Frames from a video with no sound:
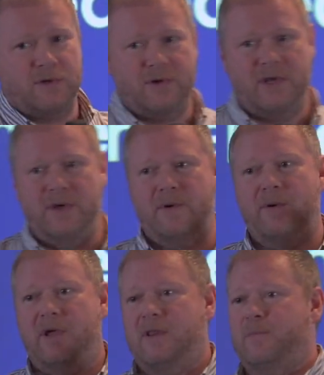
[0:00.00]
to look at you
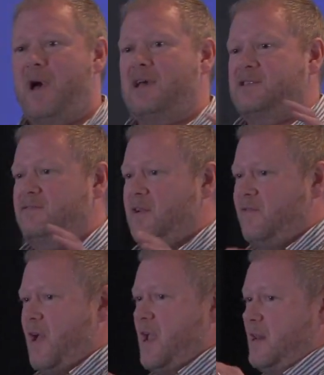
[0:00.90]
knowing you're the best. You're
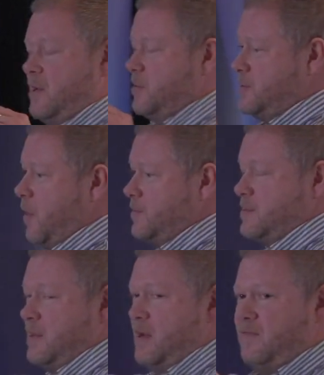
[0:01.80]
innovating. Because
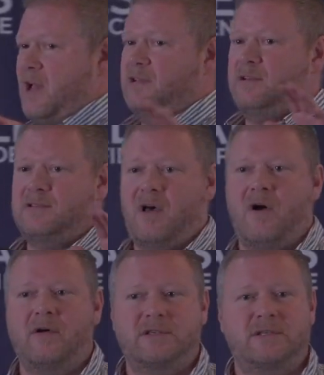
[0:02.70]
constant innovation is the
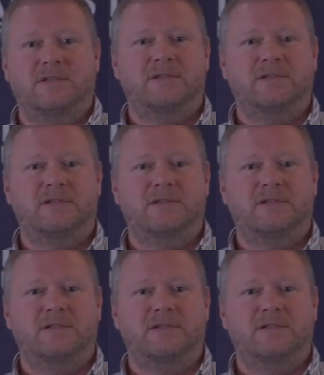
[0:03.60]
hardest thing